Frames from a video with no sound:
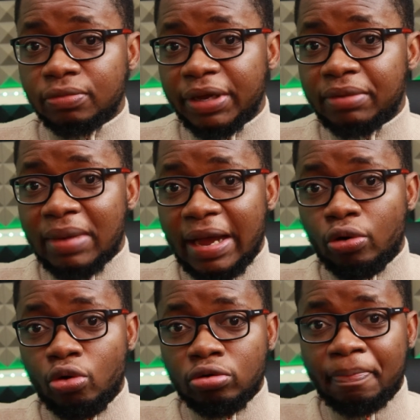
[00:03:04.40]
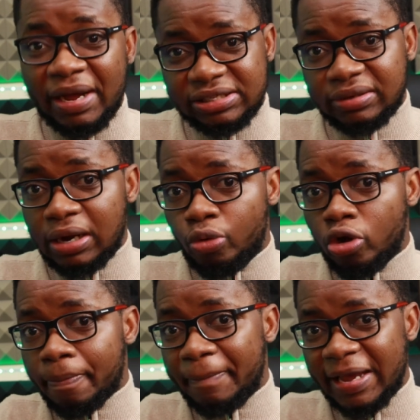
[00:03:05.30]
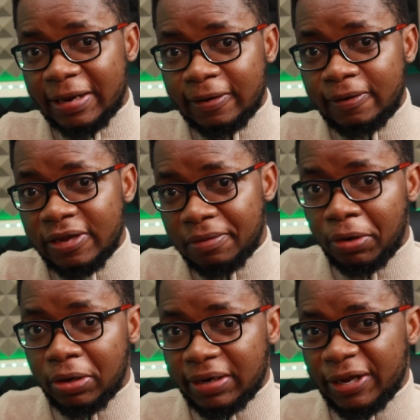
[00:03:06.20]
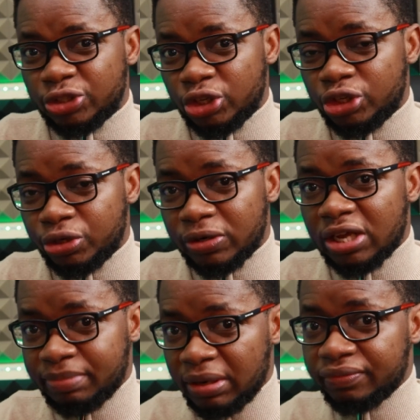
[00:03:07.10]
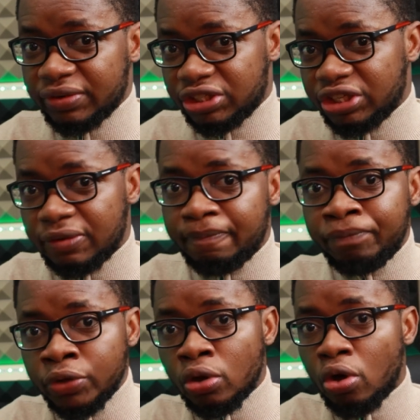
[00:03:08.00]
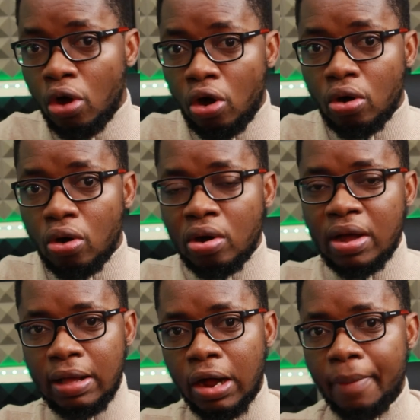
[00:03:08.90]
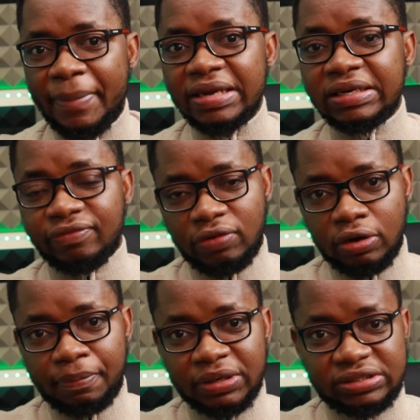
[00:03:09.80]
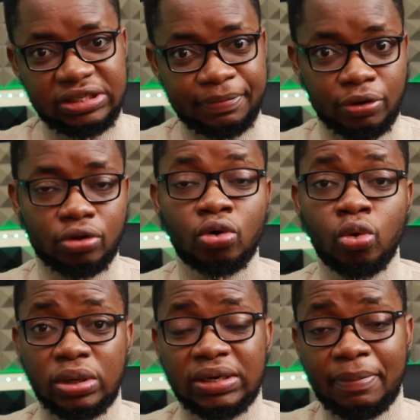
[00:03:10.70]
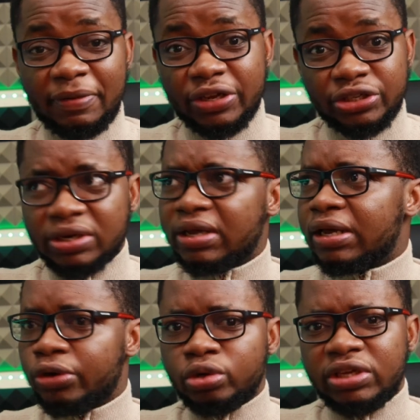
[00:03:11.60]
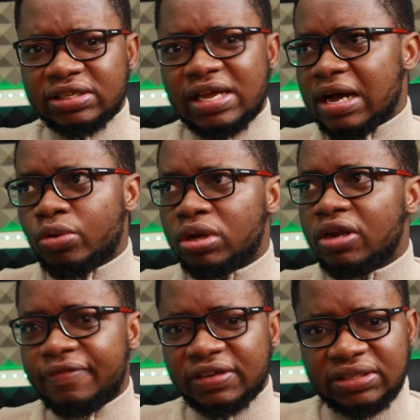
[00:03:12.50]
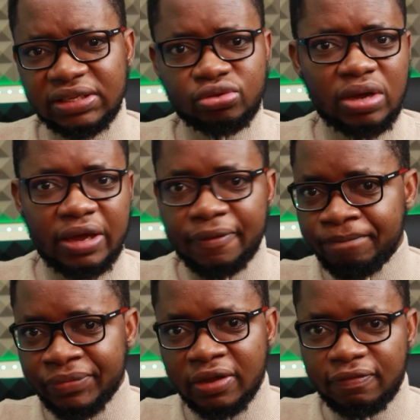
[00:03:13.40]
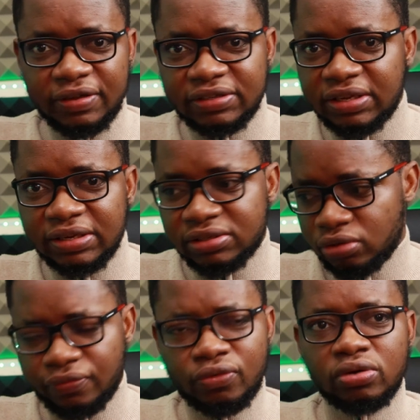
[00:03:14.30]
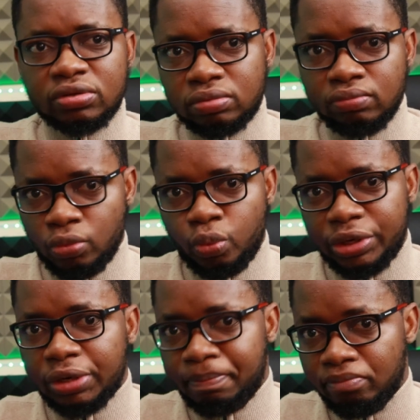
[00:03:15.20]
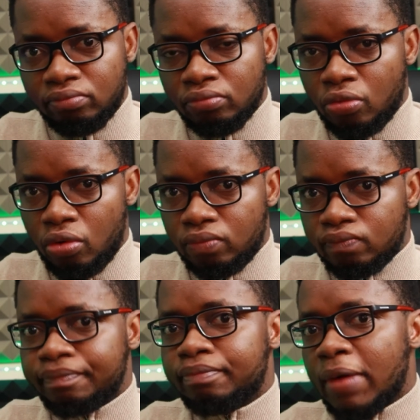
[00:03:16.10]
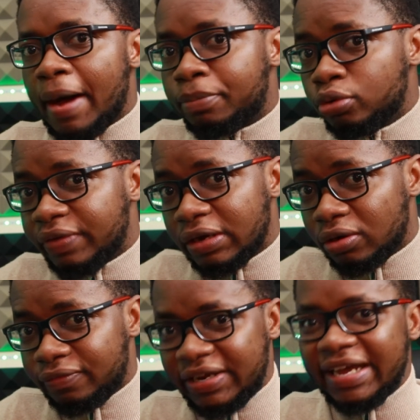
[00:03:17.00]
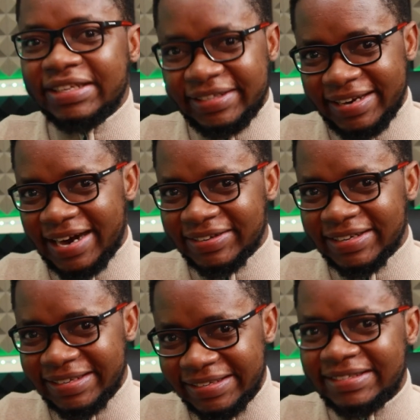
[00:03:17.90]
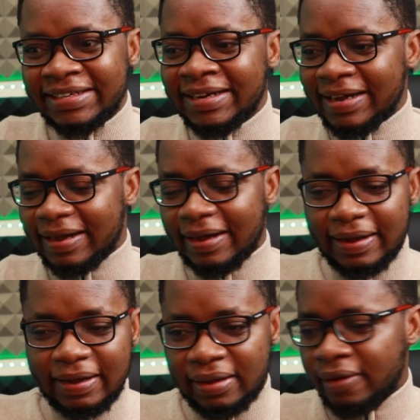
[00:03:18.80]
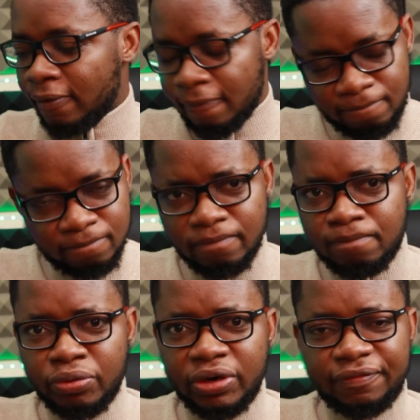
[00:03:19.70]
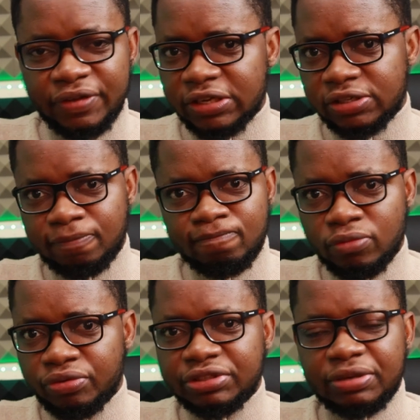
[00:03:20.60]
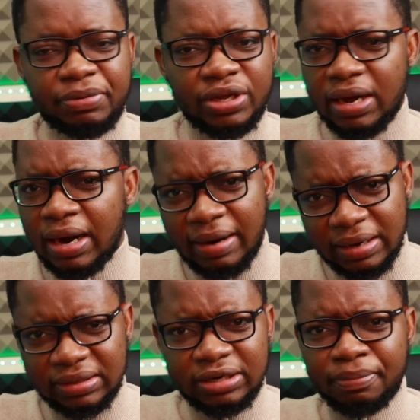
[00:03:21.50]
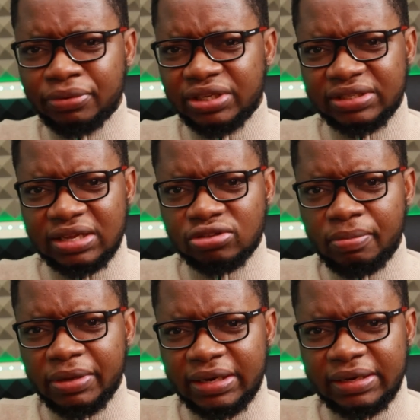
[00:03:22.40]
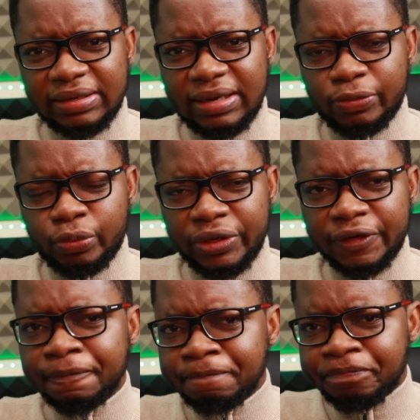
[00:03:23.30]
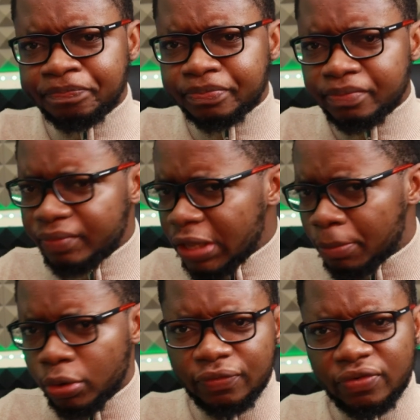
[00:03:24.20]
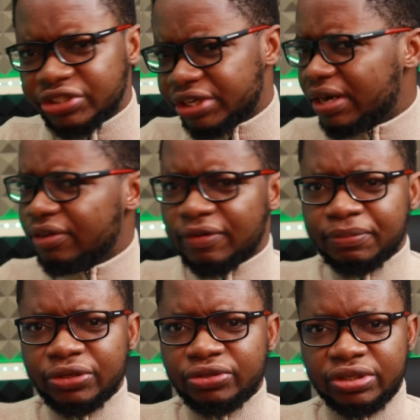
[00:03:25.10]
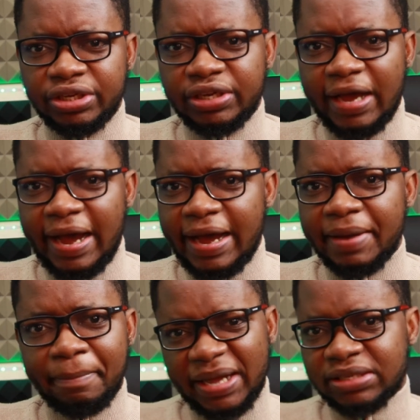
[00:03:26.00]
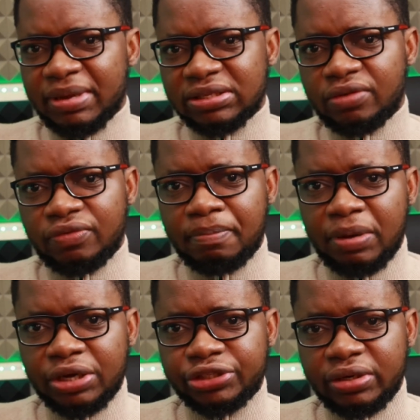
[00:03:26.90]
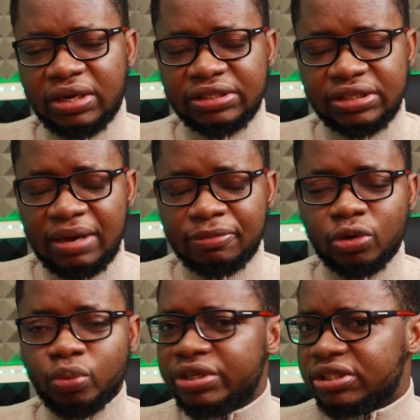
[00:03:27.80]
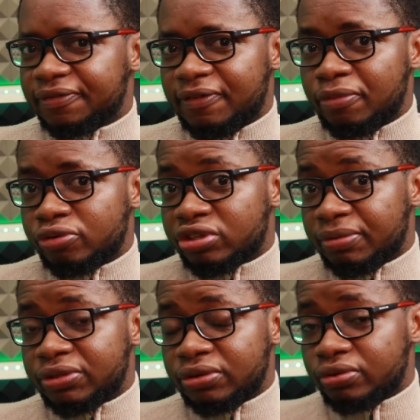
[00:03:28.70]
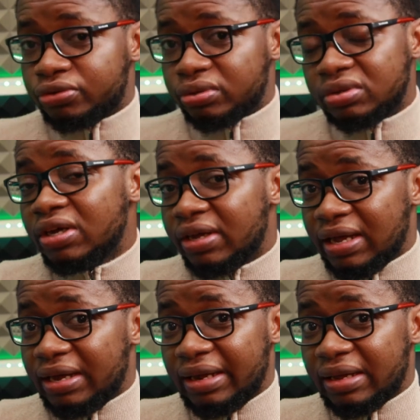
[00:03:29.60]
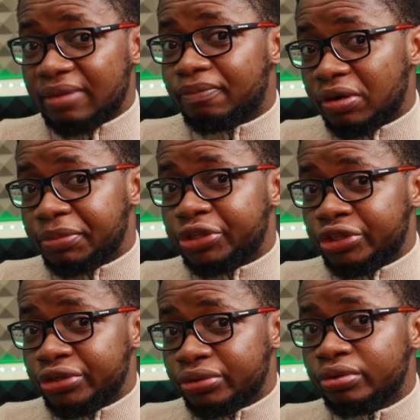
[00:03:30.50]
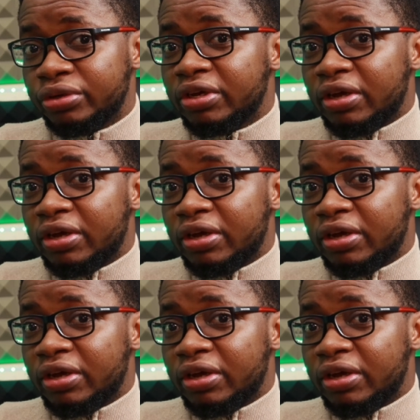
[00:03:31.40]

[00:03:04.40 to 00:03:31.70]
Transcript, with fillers: to make my own personal work better in my organization as part of a team, or helping developers debug code and application. And I know, yes, I can quickly fix this. So I fix this, of course, with the approval of the engineering lead, uh, put a fix, raise a PR, and then the process gets completed in that way. And of course, generally from day to day, I bask myself in PowerShell and YAML, which is a form of scripting also. And I can promise you,